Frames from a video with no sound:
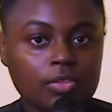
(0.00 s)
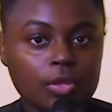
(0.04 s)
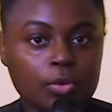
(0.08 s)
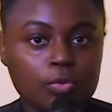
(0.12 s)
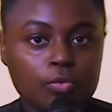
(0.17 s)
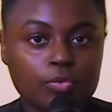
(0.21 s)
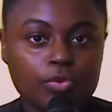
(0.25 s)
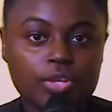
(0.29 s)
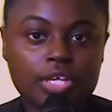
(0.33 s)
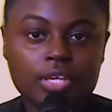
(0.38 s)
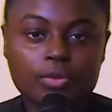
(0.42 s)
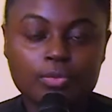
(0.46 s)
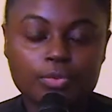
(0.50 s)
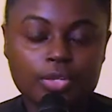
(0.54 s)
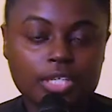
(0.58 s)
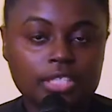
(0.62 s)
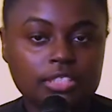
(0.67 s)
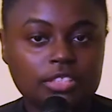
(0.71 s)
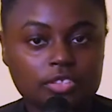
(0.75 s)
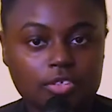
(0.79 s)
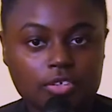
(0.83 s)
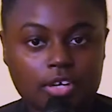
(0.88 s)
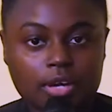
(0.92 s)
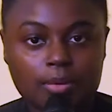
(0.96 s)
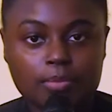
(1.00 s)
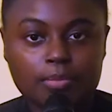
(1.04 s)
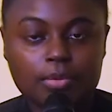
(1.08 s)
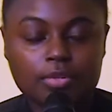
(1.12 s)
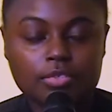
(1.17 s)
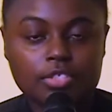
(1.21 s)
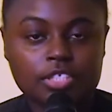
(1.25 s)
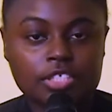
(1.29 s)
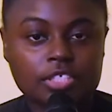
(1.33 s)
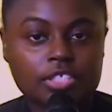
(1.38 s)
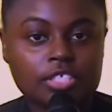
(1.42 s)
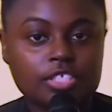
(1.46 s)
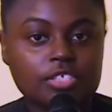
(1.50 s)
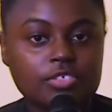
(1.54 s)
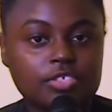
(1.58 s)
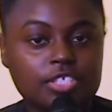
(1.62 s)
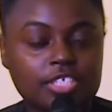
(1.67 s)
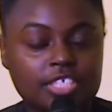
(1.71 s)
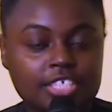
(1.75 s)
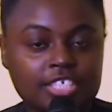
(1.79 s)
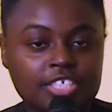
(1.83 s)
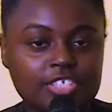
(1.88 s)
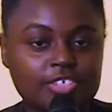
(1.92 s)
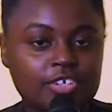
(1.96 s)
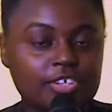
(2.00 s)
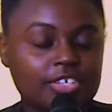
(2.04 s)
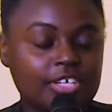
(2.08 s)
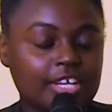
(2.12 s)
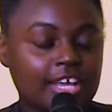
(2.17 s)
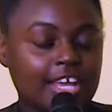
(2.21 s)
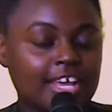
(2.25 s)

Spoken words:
we will talk about nutrition,